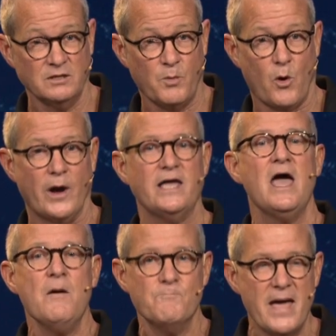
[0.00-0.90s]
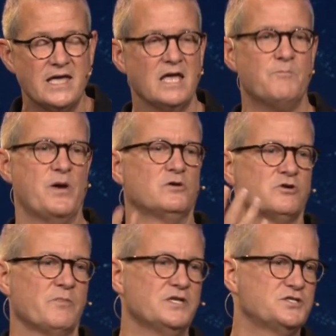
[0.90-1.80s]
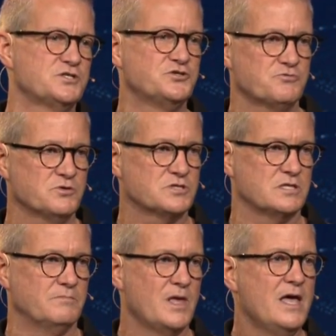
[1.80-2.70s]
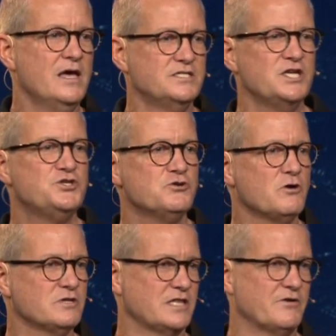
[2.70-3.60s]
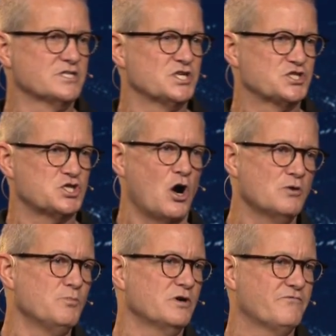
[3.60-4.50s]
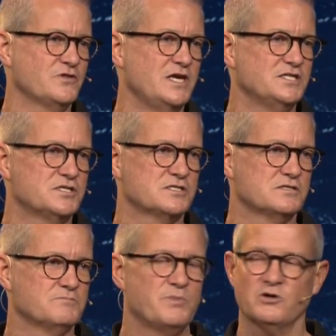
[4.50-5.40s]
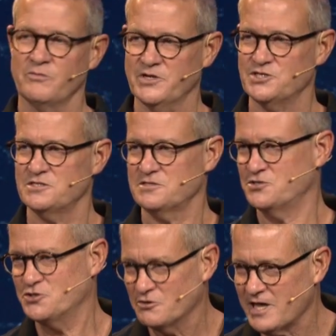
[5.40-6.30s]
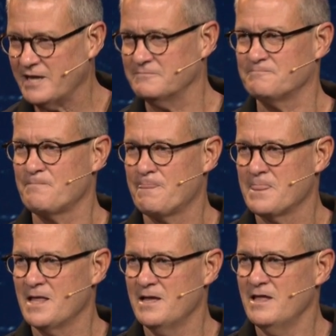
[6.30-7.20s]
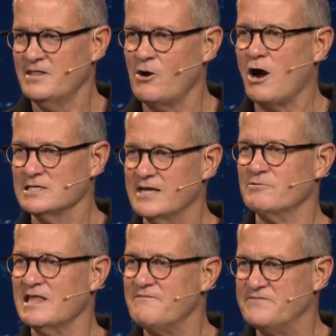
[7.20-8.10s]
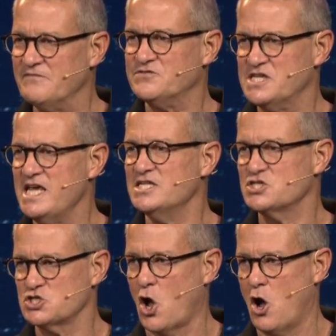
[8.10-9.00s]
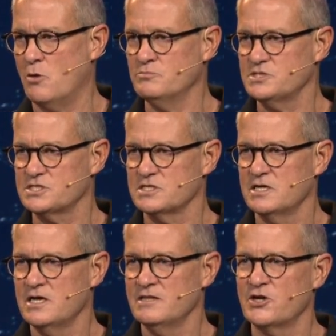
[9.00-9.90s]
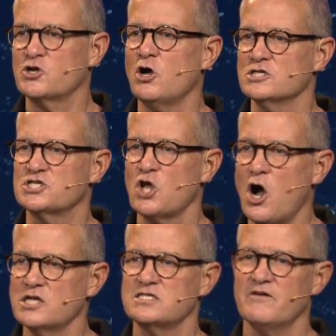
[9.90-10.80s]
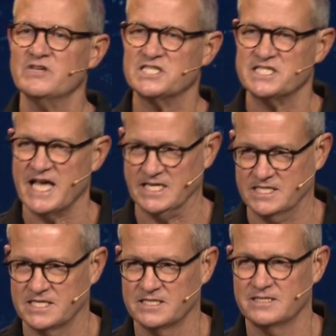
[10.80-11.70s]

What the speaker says: boy making pilgrimage to Jerusalem. Did you know that there is a songbook for these pilgrimages? Did you know that? There are literally 15 psalms that are called Songs of Ascent,